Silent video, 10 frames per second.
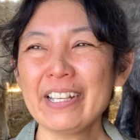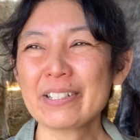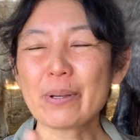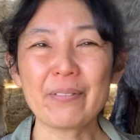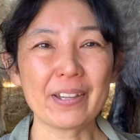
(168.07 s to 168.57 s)

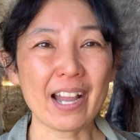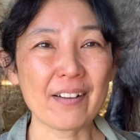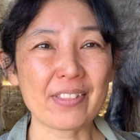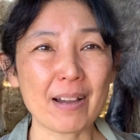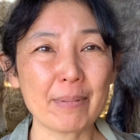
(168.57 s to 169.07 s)
So if you
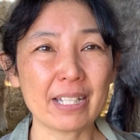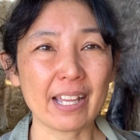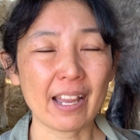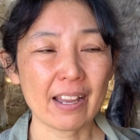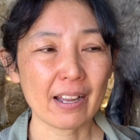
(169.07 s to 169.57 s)
have that
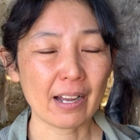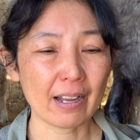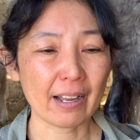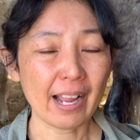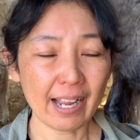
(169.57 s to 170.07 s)
many
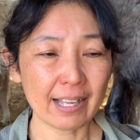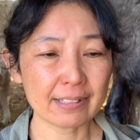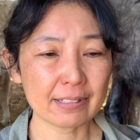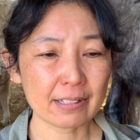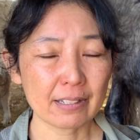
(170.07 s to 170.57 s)

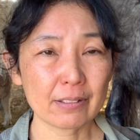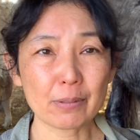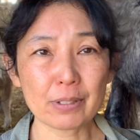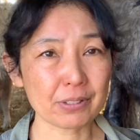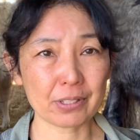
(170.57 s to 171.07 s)
hens, the
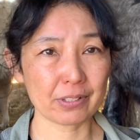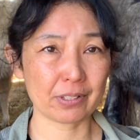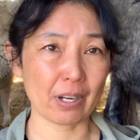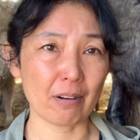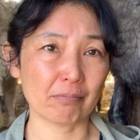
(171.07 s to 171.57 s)
roosters
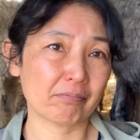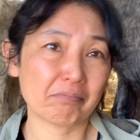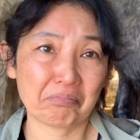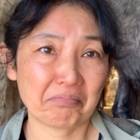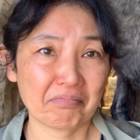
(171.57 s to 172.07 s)
don't
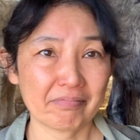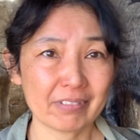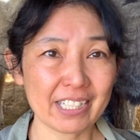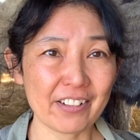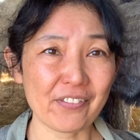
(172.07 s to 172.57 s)

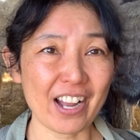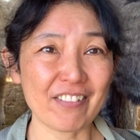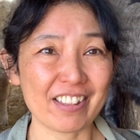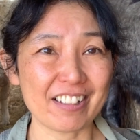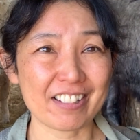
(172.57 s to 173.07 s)
really fight
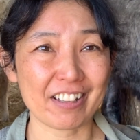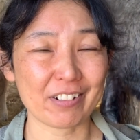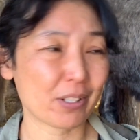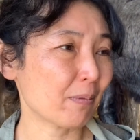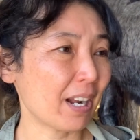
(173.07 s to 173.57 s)
with each
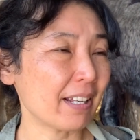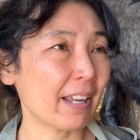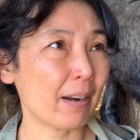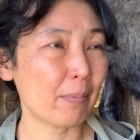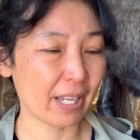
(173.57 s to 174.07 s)
other. So right
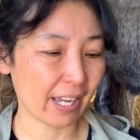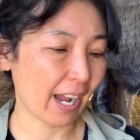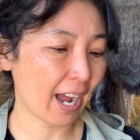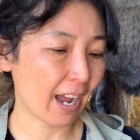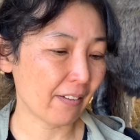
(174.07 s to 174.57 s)
now we
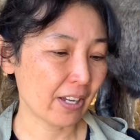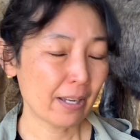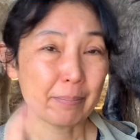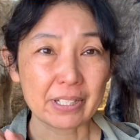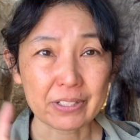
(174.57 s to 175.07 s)
have
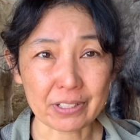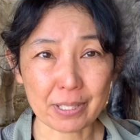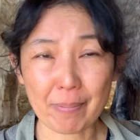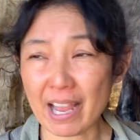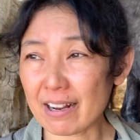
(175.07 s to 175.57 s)
Mr.
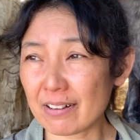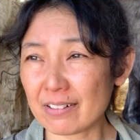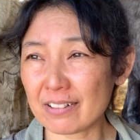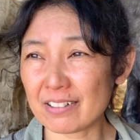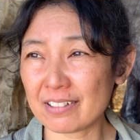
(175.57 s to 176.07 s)

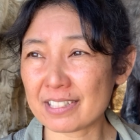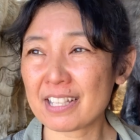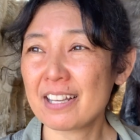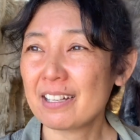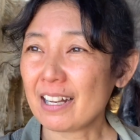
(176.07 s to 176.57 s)
Speckles,
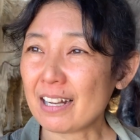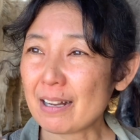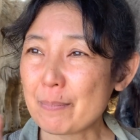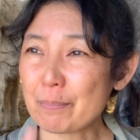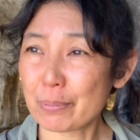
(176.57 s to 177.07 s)

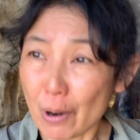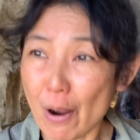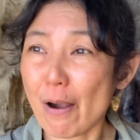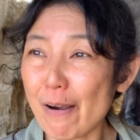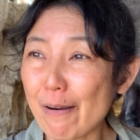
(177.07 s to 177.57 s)

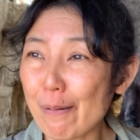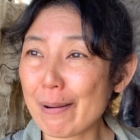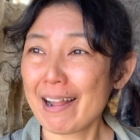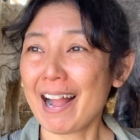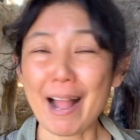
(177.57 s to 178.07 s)
Bro,
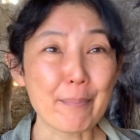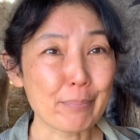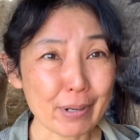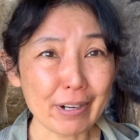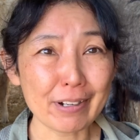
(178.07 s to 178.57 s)
and
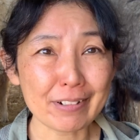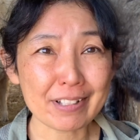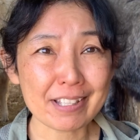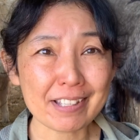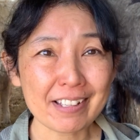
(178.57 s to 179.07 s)

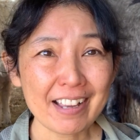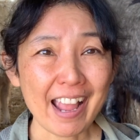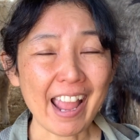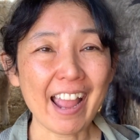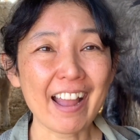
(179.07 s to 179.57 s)
Bruce,
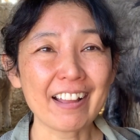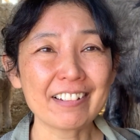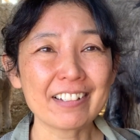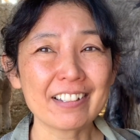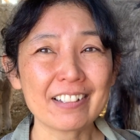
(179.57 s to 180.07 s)

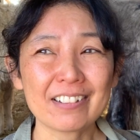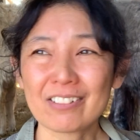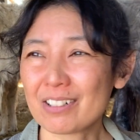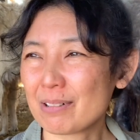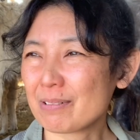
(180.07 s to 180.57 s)

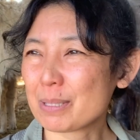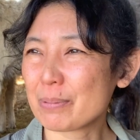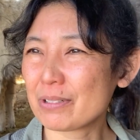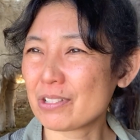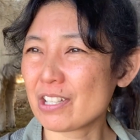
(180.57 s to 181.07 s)
or was
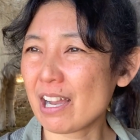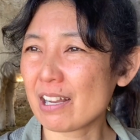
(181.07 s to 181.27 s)
Bruce Chuck?